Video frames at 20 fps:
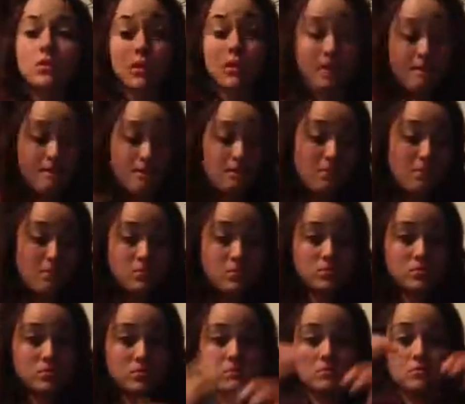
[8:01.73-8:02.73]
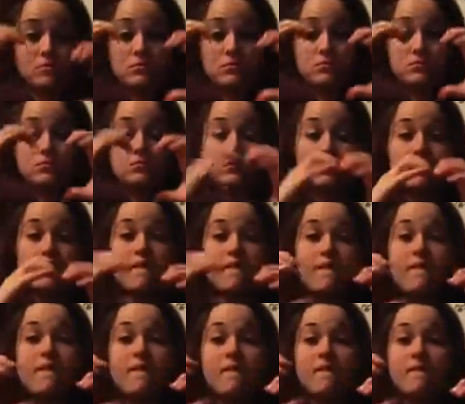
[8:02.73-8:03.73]
In the ventricles, they're called
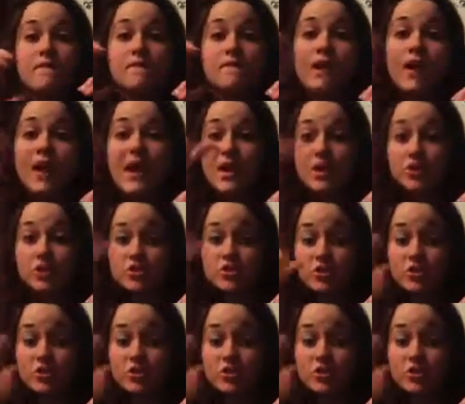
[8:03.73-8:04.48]
trabecular carnae.